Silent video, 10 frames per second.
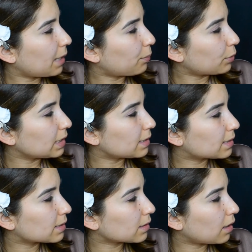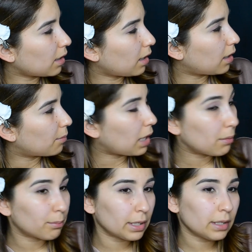Cypress
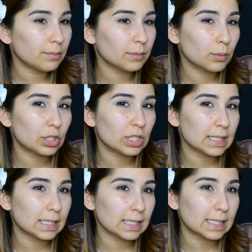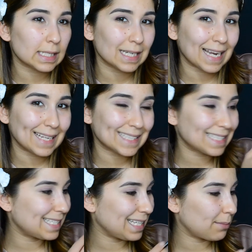Umber, which is this
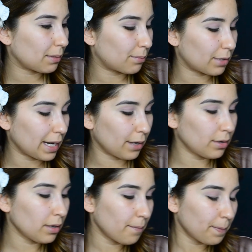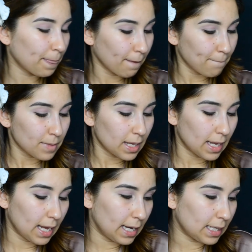nice deep brown.
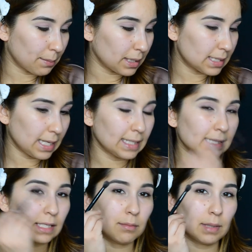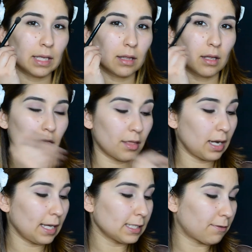And I'm going to take some in
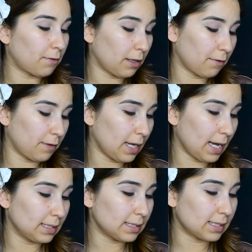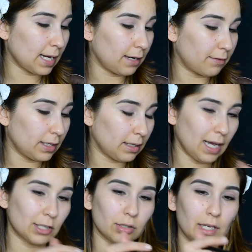the nice fluffy end side of
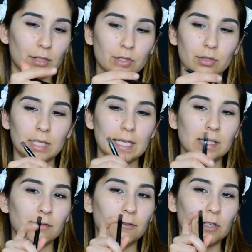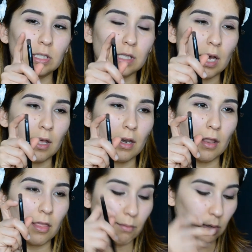it. Actually, I'll take some first
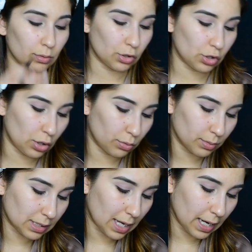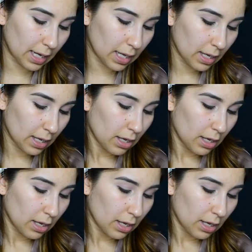on the most dome side.